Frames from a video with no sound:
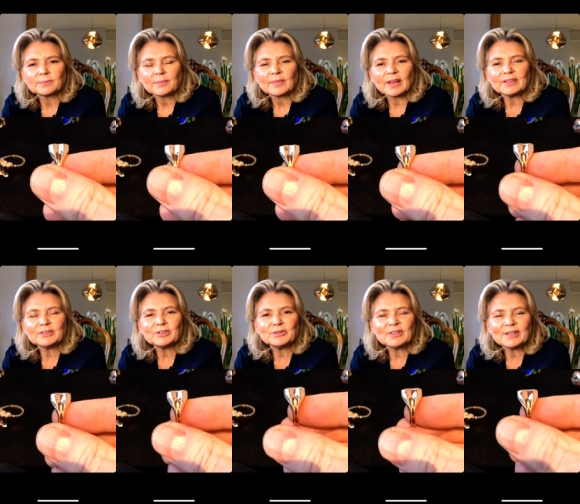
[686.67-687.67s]
And
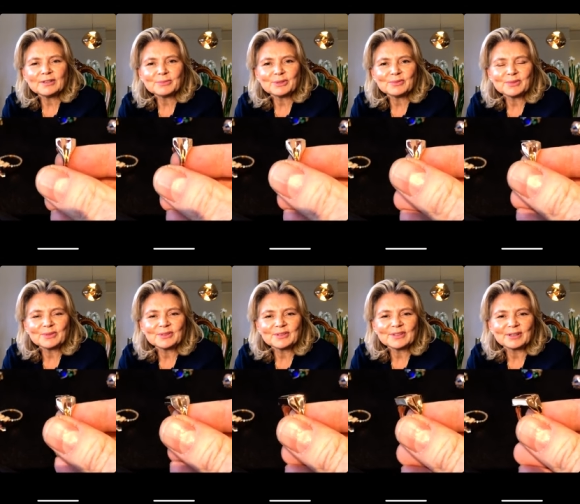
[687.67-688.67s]
you say that one of your,
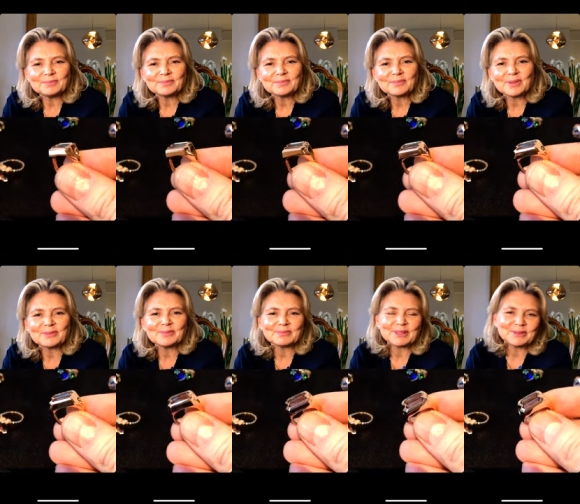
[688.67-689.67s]
well,
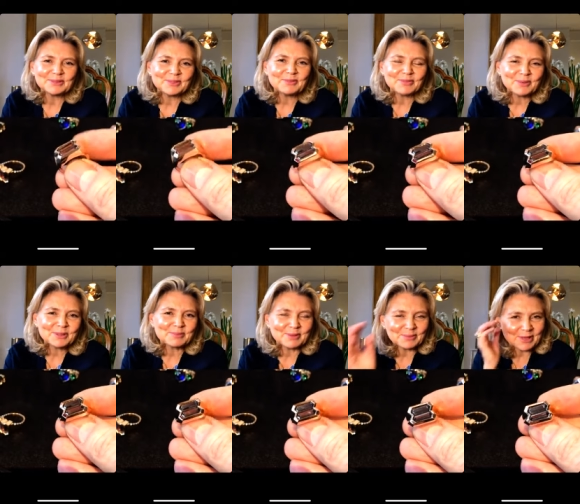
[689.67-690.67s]
I don't know if influence,
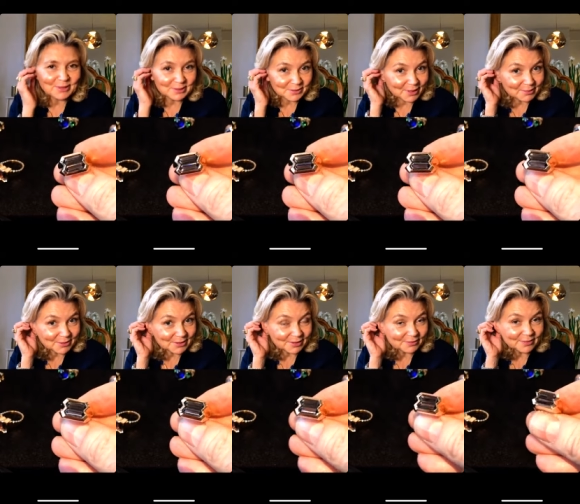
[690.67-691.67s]
but the way you describe
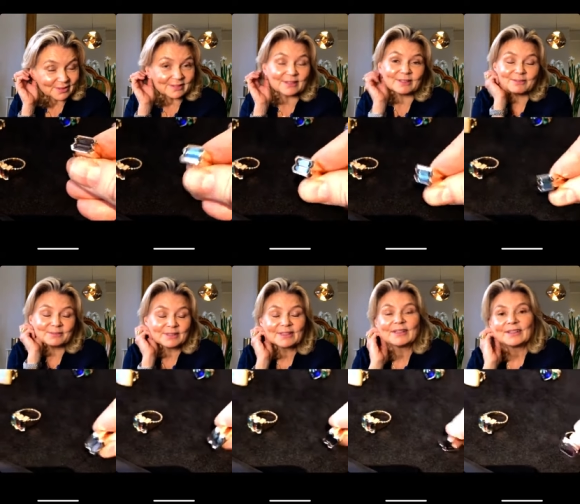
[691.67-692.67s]
yourself is
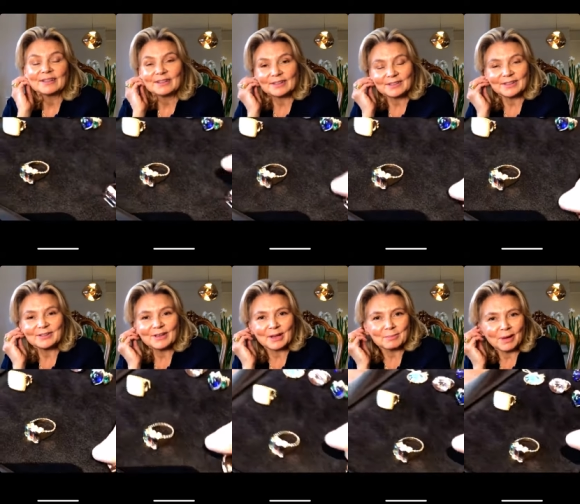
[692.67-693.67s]
that you
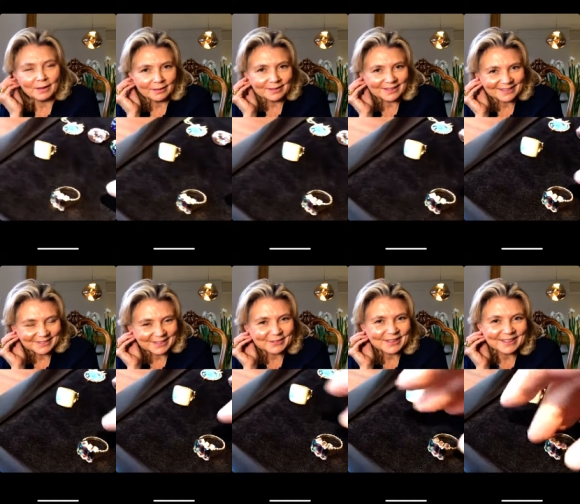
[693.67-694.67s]
like punk, is
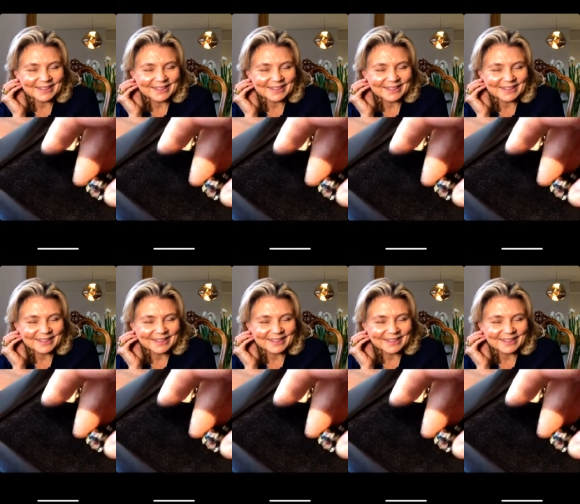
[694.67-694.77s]
that right?